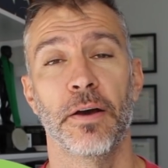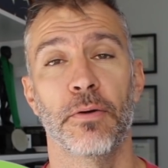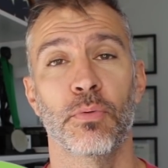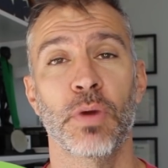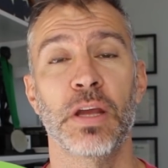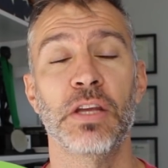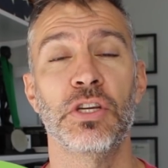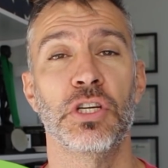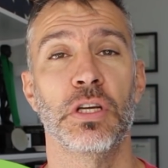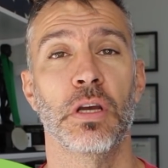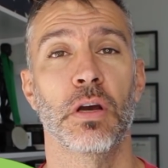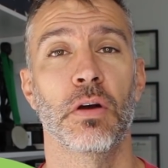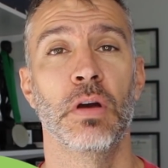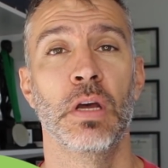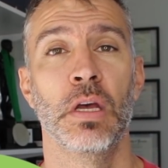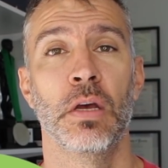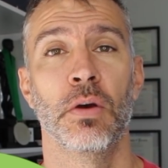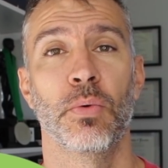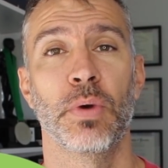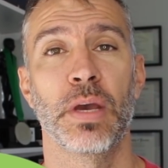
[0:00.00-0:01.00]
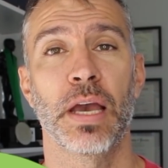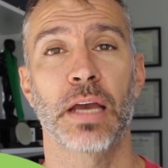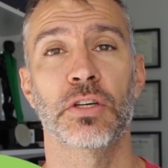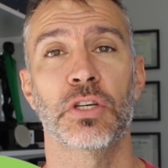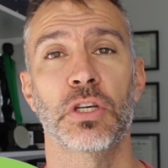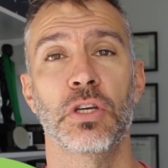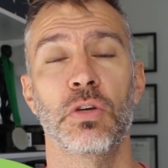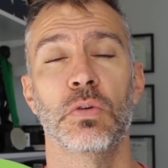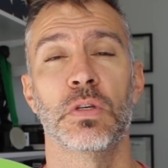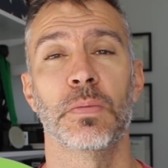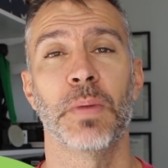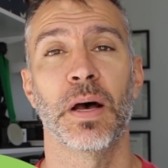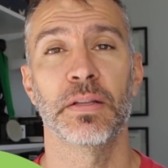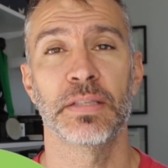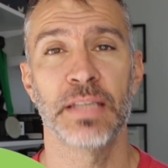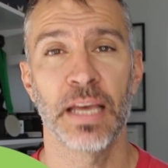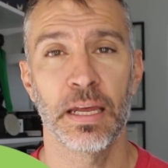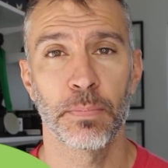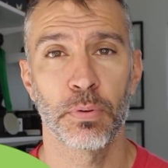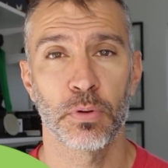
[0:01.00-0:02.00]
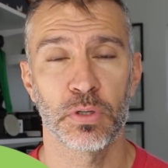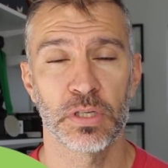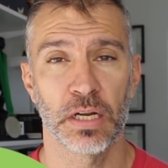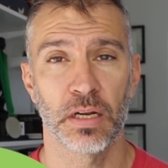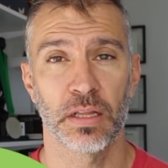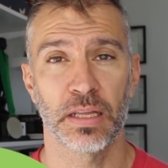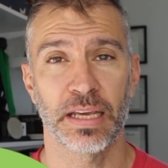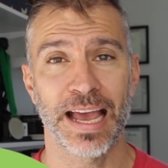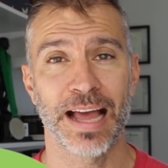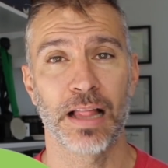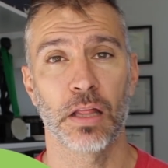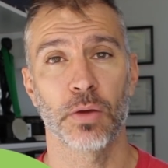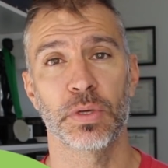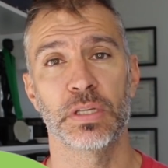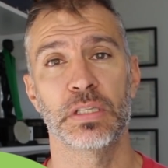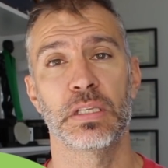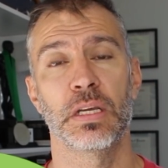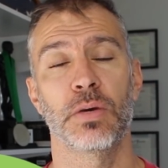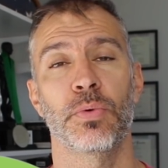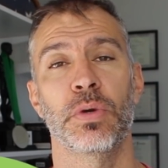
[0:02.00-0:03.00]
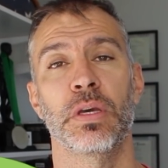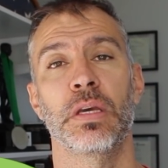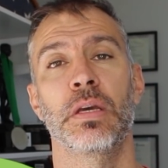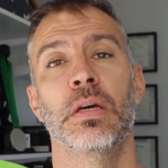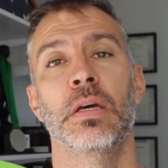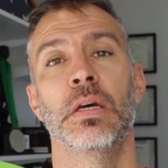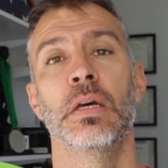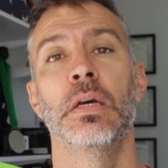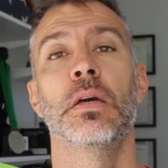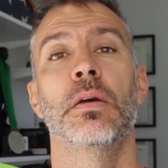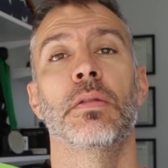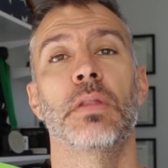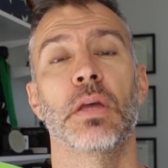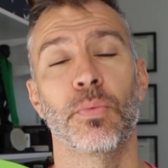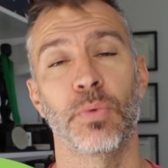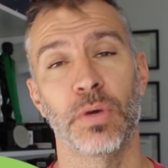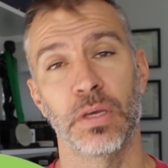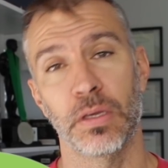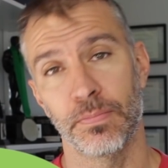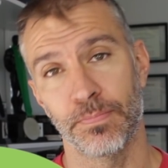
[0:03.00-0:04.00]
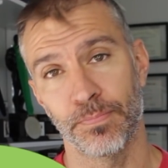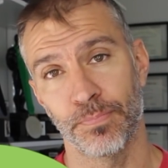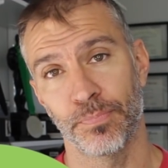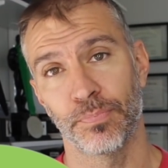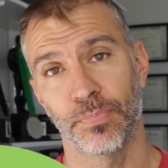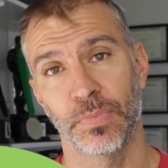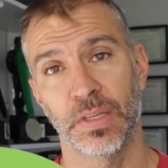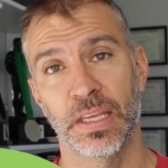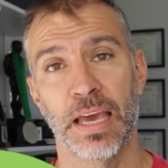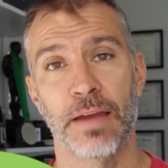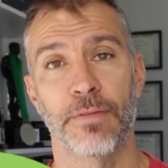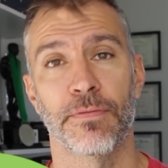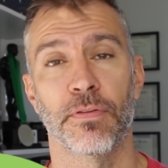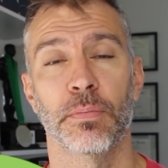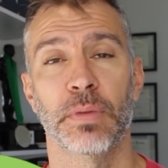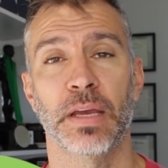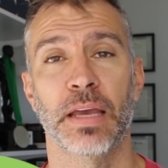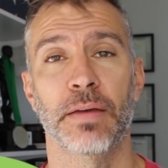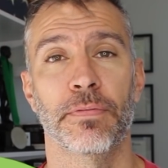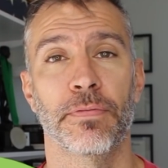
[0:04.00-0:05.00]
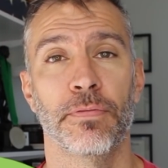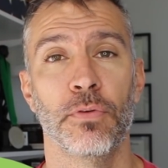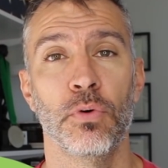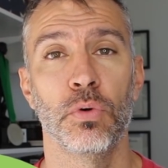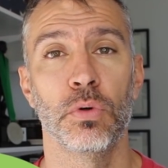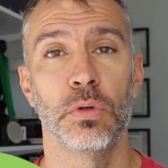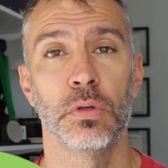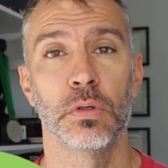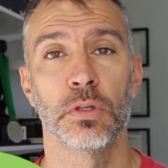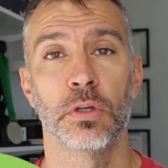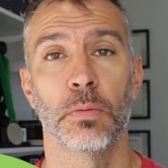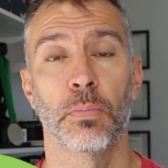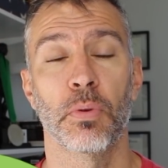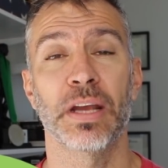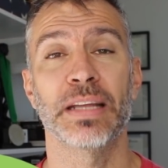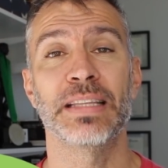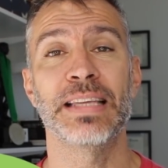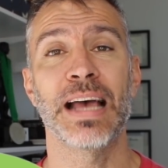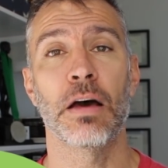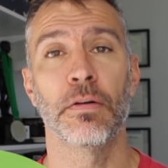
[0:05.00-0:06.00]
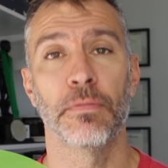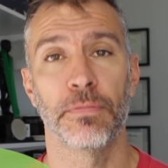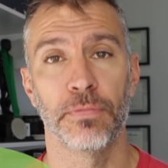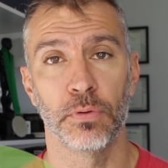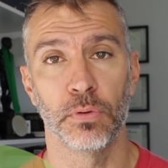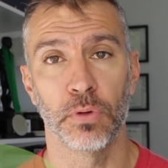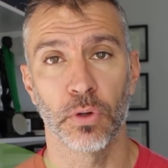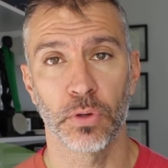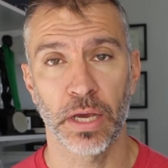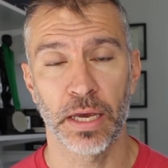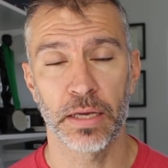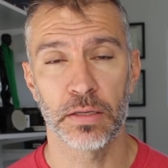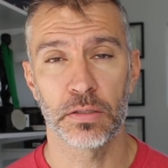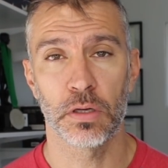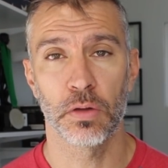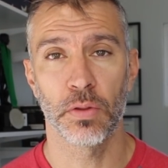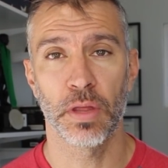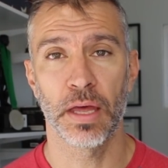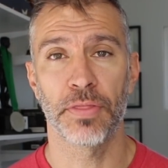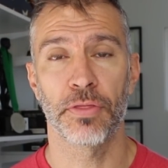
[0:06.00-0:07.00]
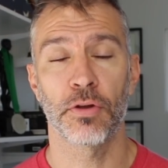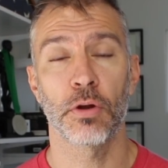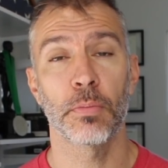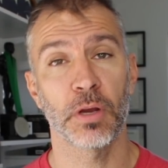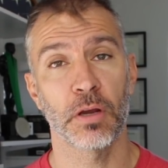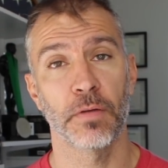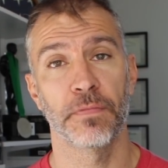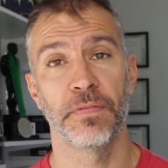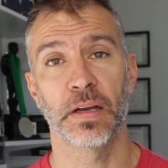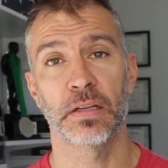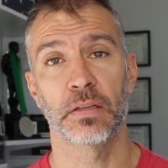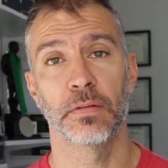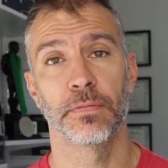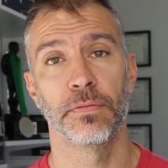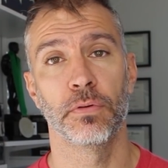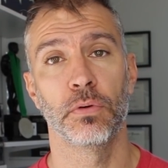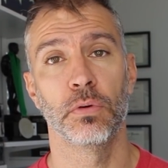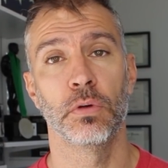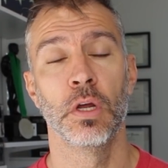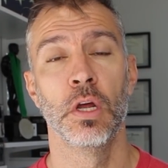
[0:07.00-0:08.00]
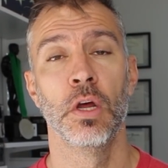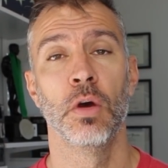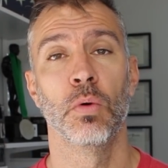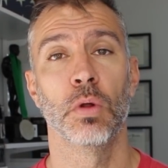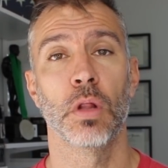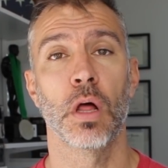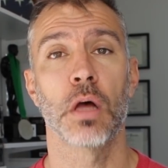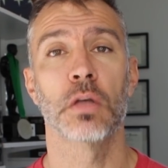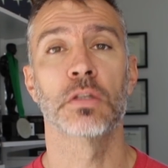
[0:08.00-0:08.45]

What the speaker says: ratio. We actually use about 10% of the calories that we get from food to break down food. Okay, so that thermic effect of food will